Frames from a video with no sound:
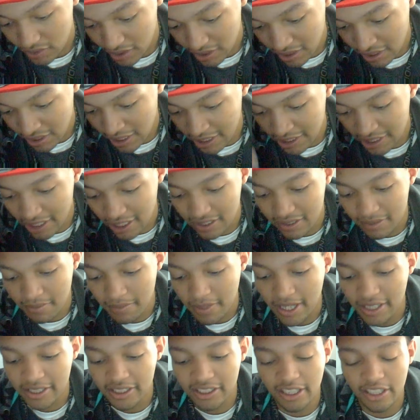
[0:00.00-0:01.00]
It doesn't
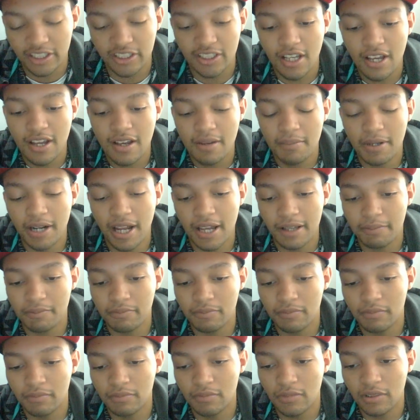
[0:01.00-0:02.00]
make sense, but
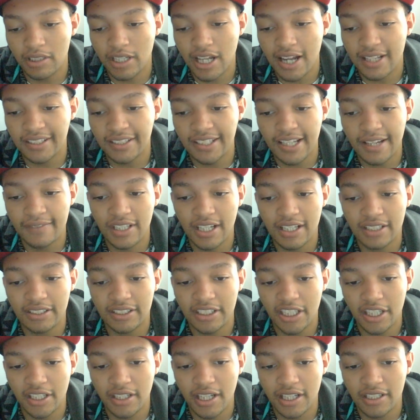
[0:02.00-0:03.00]
9 times out of
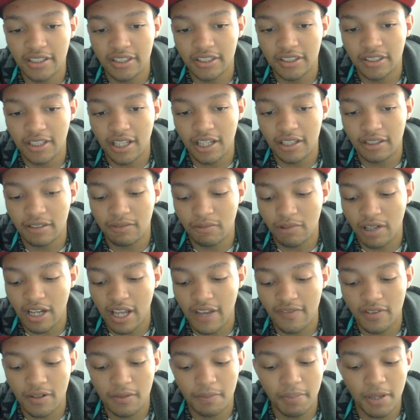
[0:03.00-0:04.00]
10, at
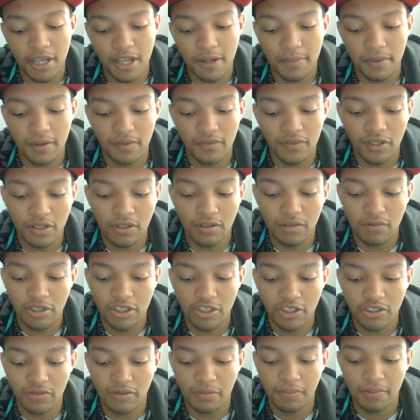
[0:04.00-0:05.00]
whatever pay-per-view,
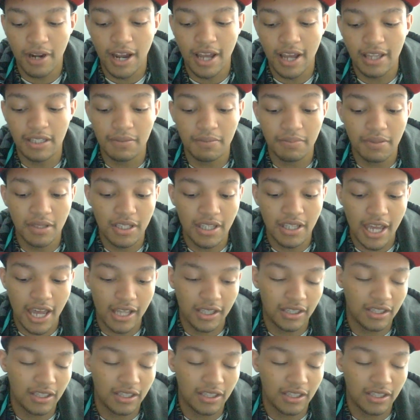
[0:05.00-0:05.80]
which will probably be at